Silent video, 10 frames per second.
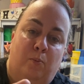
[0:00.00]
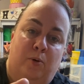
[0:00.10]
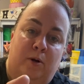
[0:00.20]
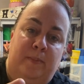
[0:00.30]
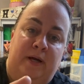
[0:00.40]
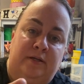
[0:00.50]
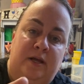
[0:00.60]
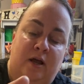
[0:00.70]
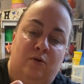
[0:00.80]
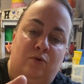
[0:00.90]
put it back
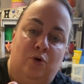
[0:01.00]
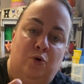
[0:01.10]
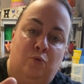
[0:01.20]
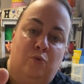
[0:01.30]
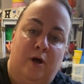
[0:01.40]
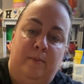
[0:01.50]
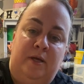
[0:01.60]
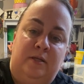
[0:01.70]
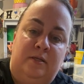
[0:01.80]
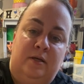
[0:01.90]
down, rub
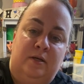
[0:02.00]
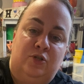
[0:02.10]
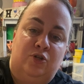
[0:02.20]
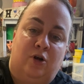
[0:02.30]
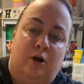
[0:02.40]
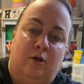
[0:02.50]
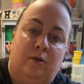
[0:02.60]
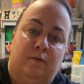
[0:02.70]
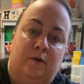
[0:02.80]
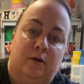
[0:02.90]
it, start all
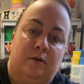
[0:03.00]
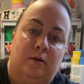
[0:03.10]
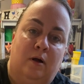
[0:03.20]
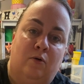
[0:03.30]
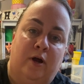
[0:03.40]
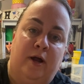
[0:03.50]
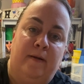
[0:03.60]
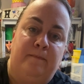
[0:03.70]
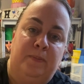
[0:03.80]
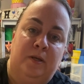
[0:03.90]
over,
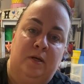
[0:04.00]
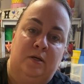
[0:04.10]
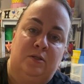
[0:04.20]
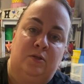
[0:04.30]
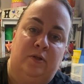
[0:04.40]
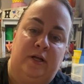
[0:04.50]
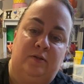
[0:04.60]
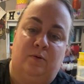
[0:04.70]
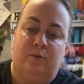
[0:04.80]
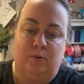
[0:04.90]
okay? So
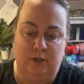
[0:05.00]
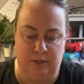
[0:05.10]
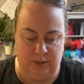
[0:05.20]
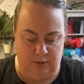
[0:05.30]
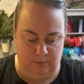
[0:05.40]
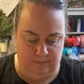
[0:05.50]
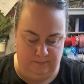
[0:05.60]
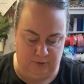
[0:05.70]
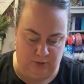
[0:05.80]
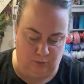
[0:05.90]
that's what we're gonna do.
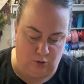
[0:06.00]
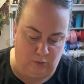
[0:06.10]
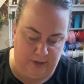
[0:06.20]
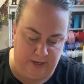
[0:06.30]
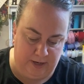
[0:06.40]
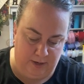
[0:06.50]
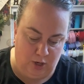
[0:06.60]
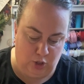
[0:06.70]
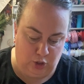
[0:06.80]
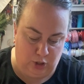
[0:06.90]
So go
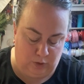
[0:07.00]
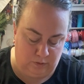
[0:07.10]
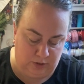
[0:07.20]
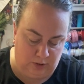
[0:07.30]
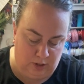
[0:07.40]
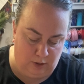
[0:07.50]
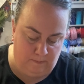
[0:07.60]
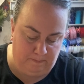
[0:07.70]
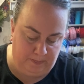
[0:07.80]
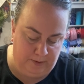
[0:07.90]
ahead, go
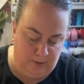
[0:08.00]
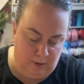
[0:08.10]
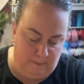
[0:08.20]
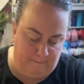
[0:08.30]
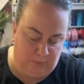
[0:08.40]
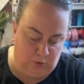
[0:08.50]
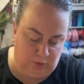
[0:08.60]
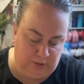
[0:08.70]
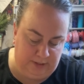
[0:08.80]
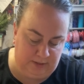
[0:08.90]
slow,
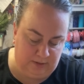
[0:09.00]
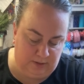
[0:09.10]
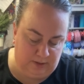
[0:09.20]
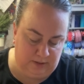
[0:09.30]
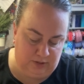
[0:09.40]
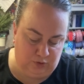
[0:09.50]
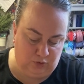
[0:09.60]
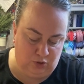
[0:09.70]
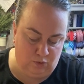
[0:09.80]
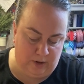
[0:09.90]
pull it until
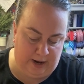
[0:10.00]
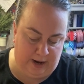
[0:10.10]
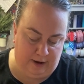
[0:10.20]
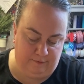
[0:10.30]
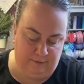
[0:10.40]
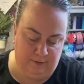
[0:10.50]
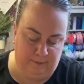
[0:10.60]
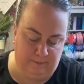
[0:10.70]
you have